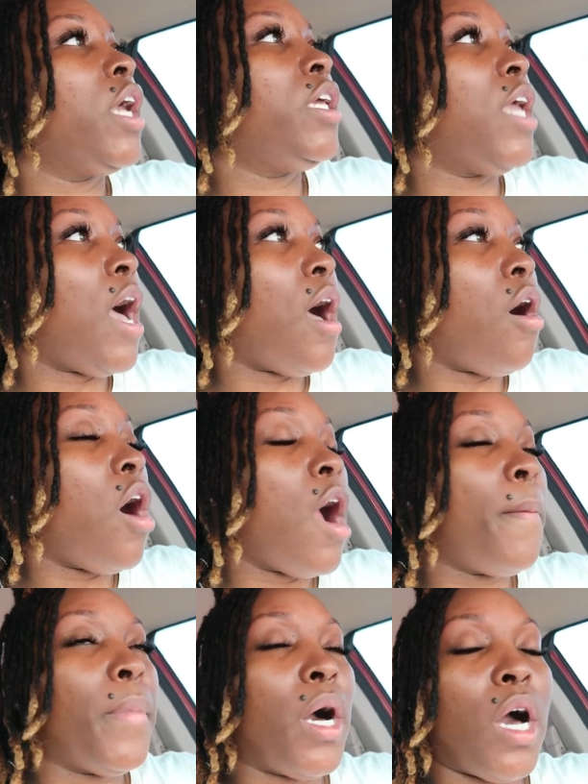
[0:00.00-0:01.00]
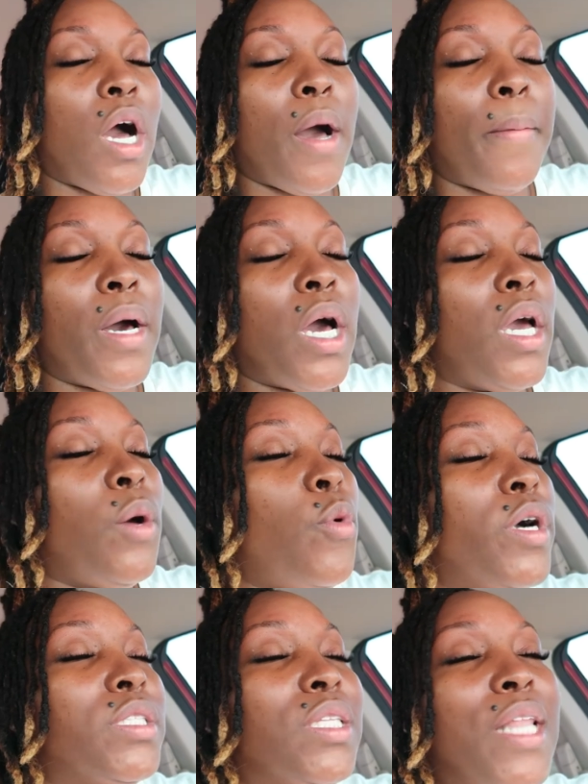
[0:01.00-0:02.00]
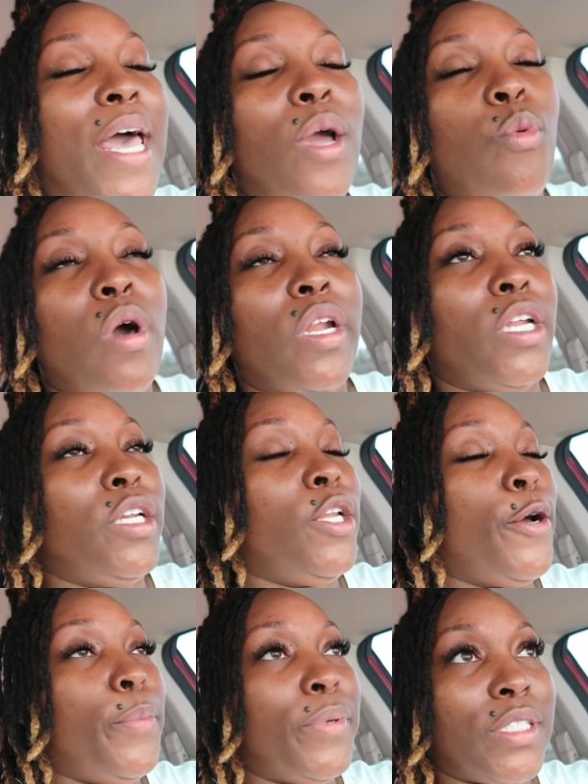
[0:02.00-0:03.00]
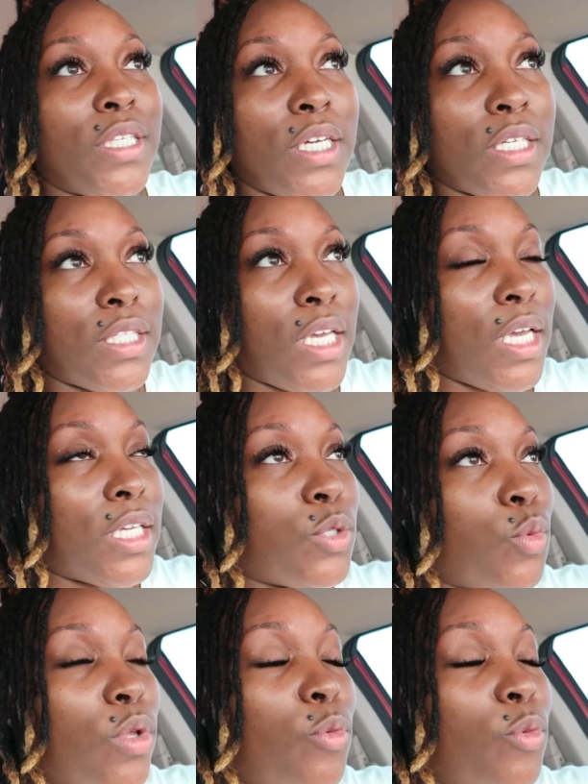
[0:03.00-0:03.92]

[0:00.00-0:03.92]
Y'all, her mom was like one of the dopest nail techs,